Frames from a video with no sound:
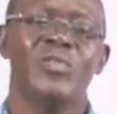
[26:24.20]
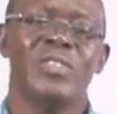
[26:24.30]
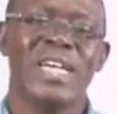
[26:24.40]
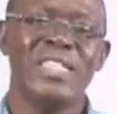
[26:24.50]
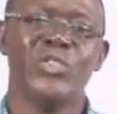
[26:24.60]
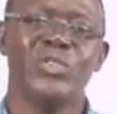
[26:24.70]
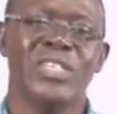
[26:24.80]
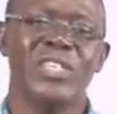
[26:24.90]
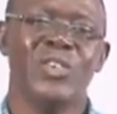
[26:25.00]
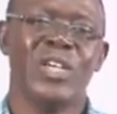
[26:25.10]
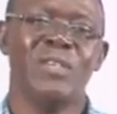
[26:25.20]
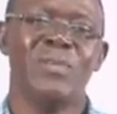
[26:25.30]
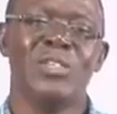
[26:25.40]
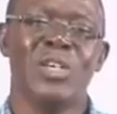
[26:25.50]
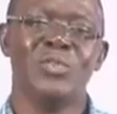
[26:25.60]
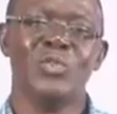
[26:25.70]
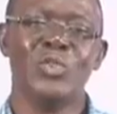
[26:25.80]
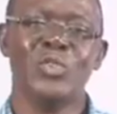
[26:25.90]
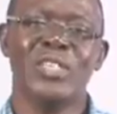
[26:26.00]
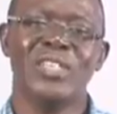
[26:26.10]
9 children and you claim that you have 2
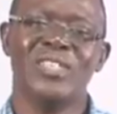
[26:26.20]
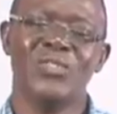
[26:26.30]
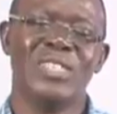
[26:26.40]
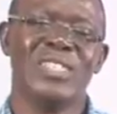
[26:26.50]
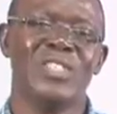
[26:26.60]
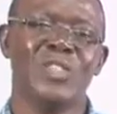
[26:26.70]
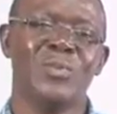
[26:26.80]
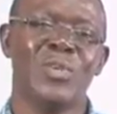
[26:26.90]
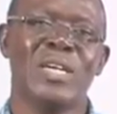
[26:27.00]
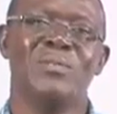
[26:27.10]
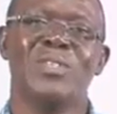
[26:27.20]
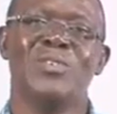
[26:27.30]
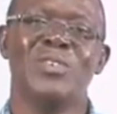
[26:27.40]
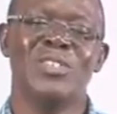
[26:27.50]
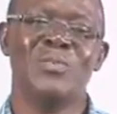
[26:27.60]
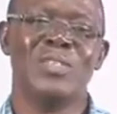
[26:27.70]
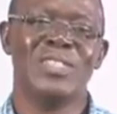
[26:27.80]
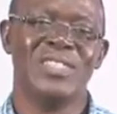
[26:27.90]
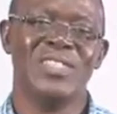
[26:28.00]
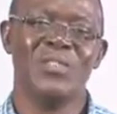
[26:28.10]
children, when census will come, they will
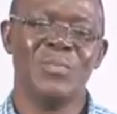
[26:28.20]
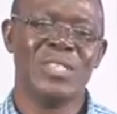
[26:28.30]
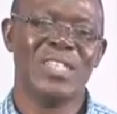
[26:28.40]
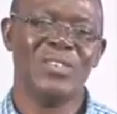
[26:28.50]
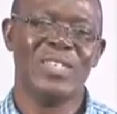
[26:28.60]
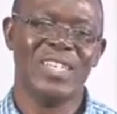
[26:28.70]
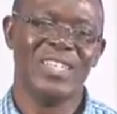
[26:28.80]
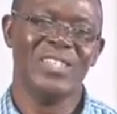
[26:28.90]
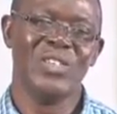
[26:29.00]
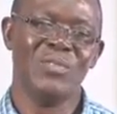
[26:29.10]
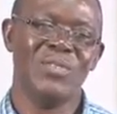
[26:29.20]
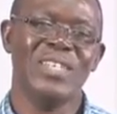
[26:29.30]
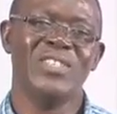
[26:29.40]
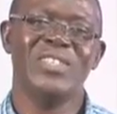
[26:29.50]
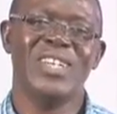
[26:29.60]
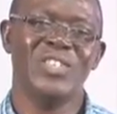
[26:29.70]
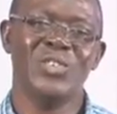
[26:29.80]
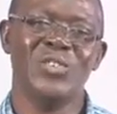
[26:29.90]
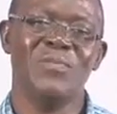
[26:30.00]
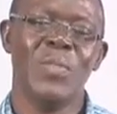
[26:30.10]
put it out there that you have 9
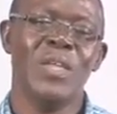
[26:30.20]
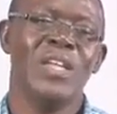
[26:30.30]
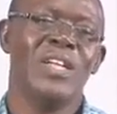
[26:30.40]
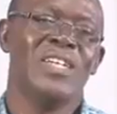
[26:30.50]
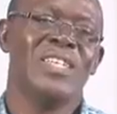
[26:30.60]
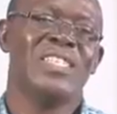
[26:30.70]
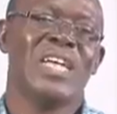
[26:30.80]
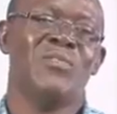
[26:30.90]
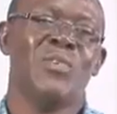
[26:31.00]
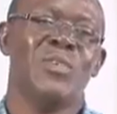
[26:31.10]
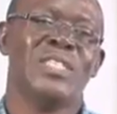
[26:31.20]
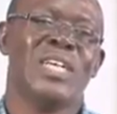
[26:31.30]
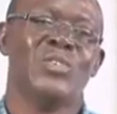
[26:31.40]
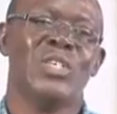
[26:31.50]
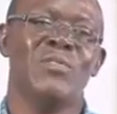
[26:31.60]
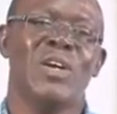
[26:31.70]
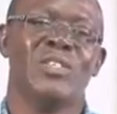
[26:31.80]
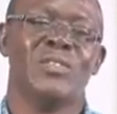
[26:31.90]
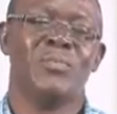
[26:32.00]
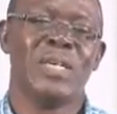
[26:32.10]
children. These are information that you give
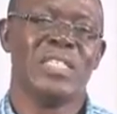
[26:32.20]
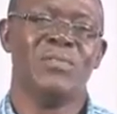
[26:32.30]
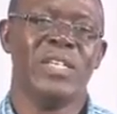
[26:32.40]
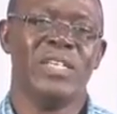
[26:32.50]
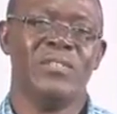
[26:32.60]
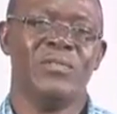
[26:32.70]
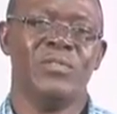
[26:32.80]
out passively